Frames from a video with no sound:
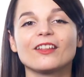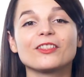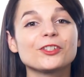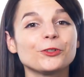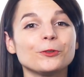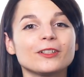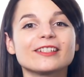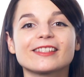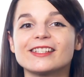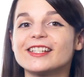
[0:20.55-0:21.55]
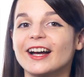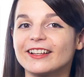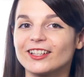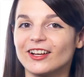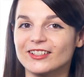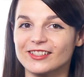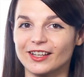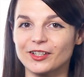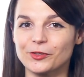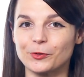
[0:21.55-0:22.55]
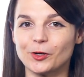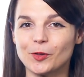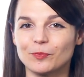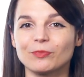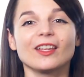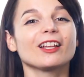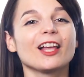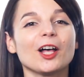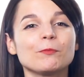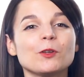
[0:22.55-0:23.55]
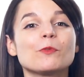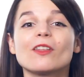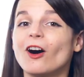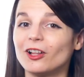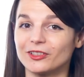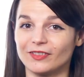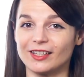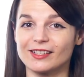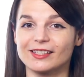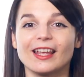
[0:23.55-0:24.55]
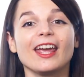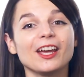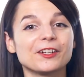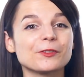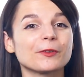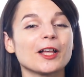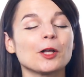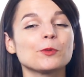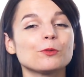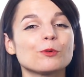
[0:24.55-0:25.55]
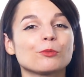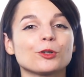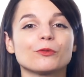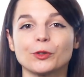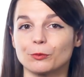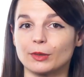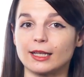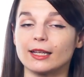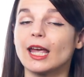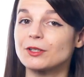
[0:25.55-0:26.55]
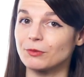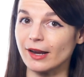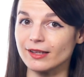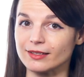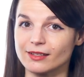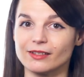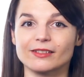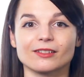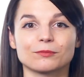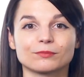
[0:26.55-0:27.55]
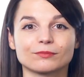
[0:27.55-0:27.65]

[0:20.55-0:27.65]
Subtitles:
The tool is the Dialog study tool. It'll help you with all of this and will help you improve your reading and writing skills.